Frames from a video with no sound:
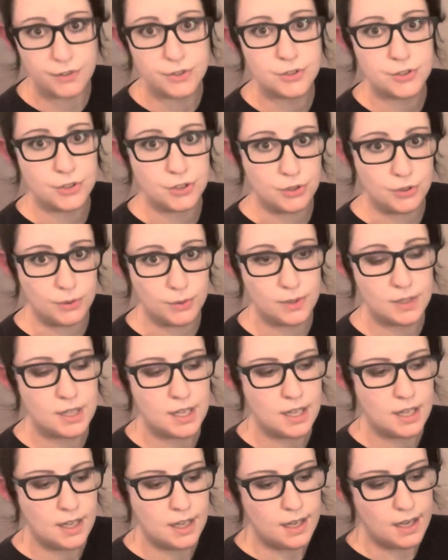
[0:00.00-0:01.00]
So
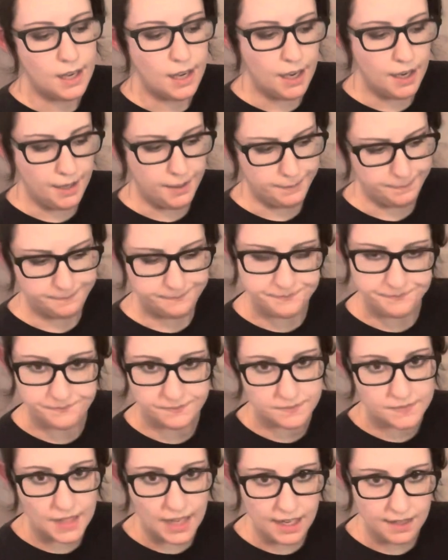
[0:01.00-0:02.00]

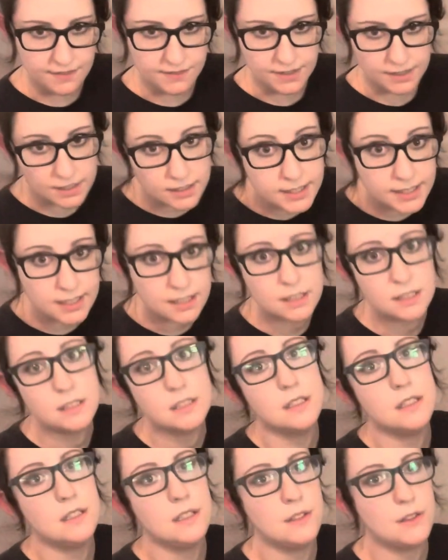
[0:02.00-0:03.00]
I have the clear,
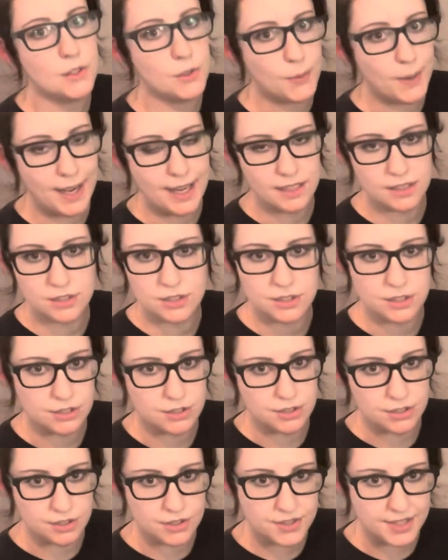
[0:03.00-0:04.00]
the wax, just
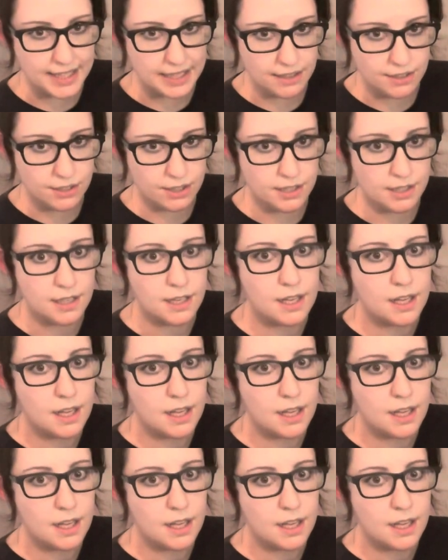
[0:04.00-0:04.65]
your standard